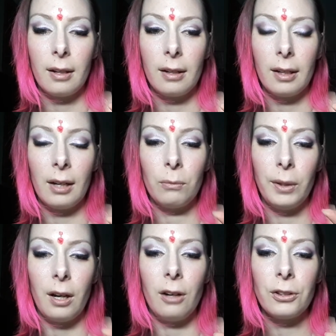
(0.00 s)
and we
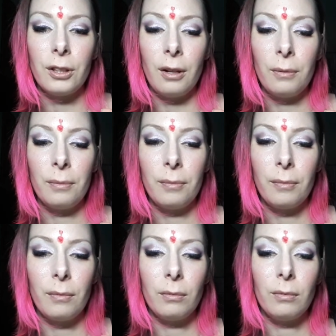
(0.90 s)
also,
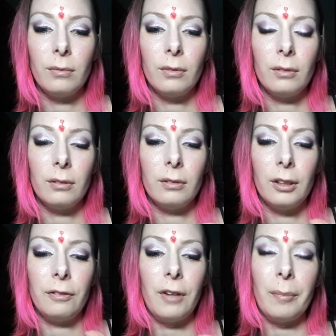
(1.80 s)
the
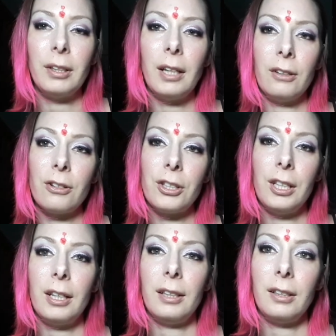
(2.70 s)
feminine
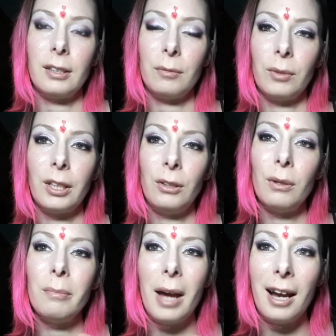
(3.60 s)
energy in this, can you
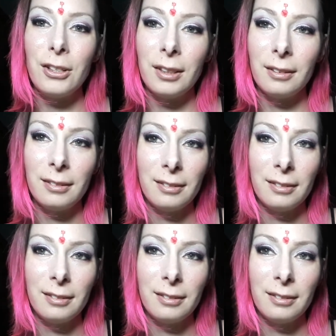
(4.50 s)
imagine